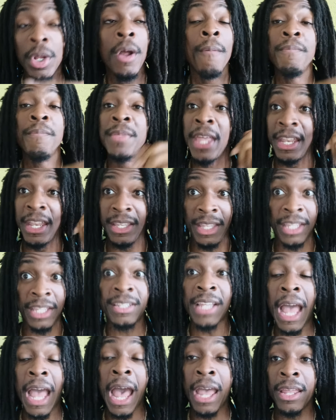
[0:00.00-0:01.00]
then
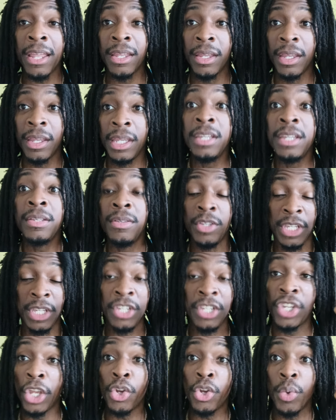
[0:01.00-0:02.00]
this guy,
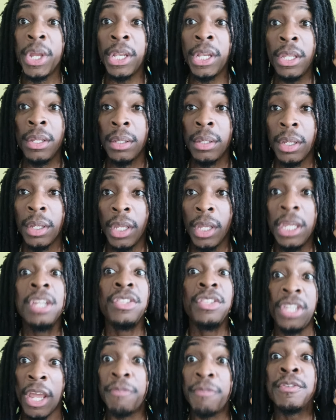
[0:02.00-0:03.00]
TJ Doheny. He
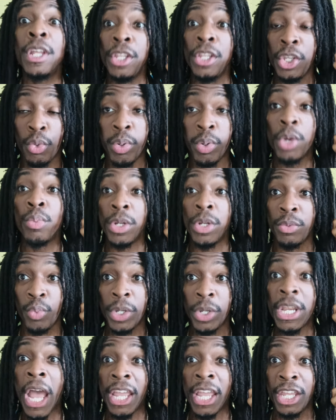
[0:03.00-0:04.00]
definitely quit when
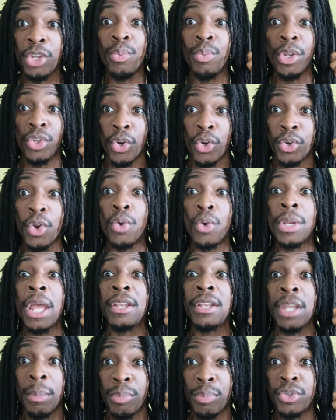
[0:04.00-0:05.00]
Naoya Inoue turned on
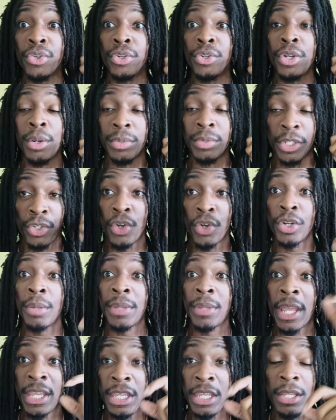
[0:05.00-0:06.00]
that temperature, you know, so turned
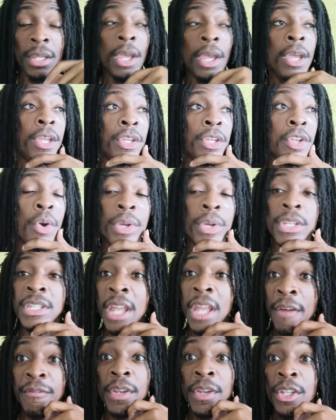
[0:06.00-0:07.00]
up that heat, you know, he
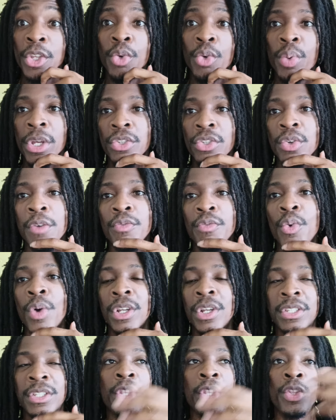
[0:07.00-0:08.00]
definitely quit. So if you
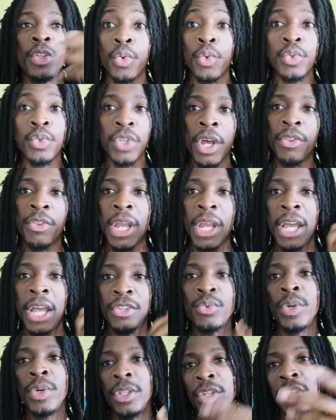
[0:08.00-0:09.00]
want to say that those other guys
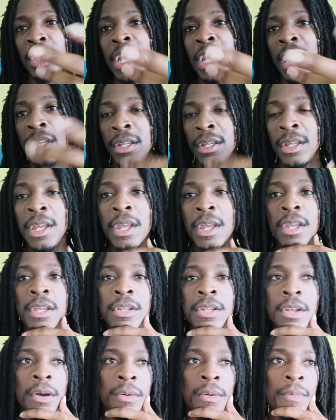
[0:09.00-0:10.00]
quit, then you got to, you
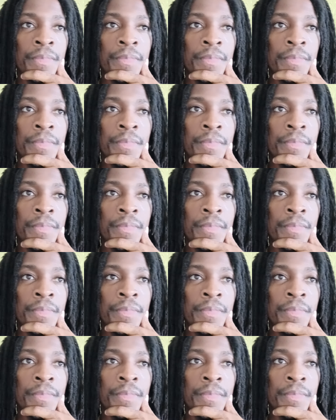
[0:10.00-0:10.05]
know,